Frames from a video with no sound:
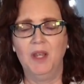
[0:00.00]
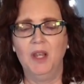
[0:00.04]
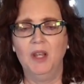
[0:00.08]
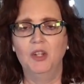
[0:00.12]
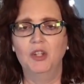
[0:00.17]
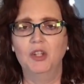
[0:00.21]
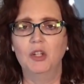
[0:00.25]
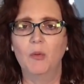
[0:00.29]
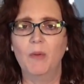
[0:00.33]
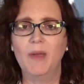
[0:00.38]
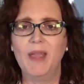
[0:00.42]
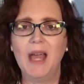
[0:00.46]

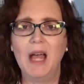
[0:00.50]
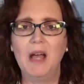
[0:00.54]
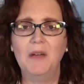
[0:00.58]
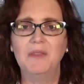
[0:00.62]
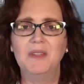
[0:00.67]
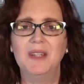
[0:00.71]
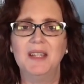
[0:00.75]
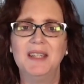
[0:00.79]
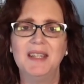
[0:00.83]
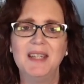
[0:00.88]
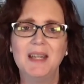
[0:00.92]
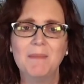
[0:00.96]
And so we have
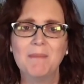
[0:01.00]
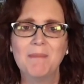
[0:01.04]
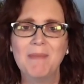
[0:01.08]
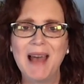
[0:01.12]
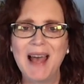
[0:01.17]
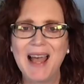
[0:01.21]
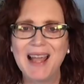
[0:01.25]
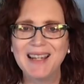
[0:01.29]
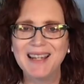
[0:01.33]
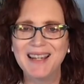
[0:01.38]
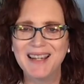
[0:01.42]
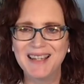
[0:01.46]
to
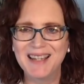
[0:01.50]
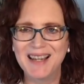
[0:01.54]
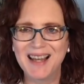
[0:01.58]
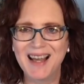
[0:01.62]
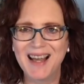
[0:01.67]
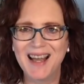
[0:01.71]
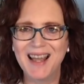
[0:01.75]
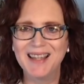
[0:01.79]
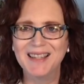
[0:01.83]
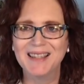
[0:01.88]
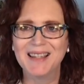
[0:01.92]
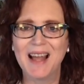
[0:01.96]

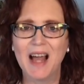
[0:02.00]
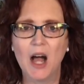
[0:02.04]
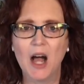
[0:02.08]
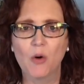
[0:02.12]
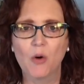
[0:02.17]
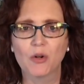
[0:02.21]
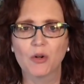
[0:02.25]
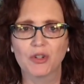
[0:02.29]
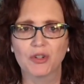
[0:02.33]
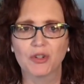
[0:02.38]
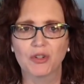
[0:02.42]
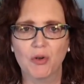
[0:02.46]
demagnetize
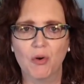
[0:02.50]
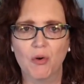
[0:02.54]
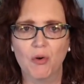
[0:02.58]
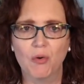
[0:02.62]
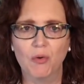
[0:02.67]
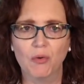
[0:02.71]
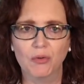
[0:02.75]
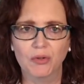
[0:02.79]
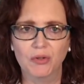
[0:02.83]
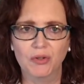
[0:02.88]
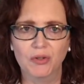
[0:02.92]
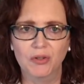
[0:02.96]
our
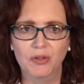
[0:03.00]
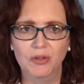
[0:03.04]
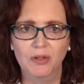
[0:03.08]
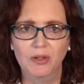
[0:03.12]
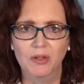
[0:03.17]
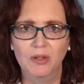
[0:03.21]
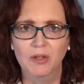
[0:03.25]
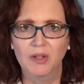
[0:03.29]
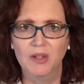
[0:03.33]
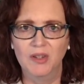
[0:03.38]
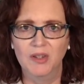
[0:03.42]
souls.